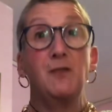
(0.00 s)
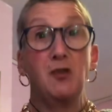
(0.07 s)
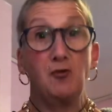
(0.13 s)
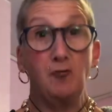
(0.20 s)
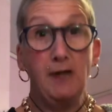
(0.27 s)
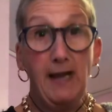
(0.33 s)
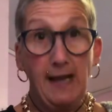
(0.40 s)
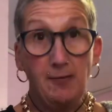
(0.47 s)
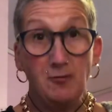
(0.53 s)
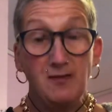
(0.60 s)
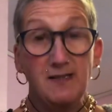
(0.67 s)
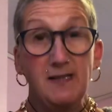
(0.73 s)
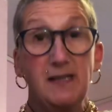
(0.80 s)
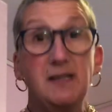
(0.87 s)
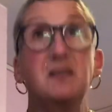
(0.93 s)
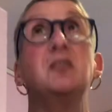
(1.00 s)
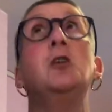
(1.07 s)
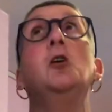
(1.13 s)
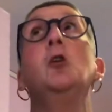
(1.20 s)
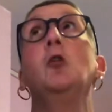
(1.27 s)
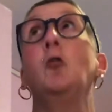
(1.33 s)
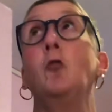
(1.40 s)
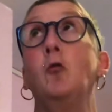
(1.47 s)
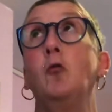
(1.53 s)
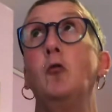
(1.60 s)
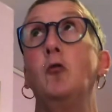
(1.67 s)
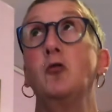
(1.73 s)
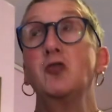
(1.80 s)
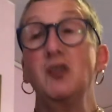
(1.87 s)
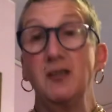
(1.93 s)
3 ounces
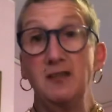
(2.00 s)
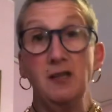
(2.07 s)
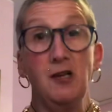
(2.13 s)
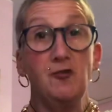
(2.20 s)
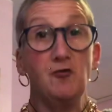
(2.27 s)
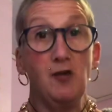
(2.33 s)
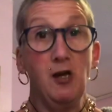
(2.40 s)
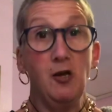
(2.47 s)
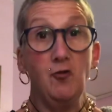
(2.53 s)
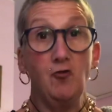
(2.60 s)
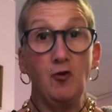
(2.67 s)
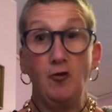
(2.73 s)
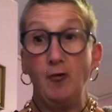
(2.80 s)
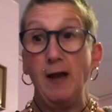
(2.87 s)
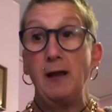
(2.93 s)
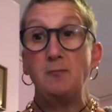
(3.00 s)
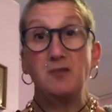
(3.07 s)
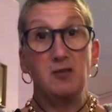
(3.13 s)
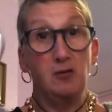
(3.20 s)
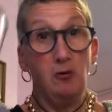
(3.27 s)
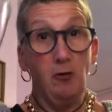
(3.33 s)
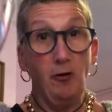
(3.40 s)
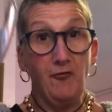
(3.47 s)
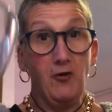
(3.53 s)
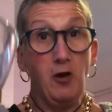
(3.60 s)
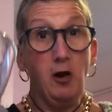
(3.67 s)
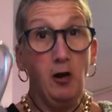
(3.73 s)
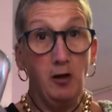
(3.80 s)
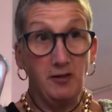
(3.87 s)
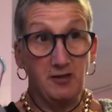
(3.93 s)
or just under 100 grams of
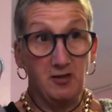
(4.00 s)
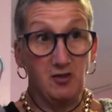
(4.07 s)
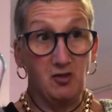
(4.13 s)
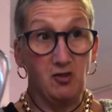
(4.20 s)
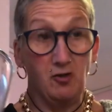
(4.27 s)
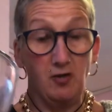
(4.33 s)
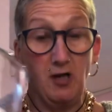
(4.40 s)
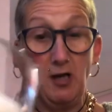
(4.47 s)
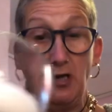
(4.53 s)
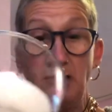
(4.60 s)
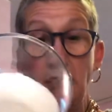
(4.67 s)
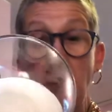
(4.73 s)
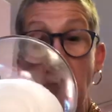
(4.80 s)
caster sugar,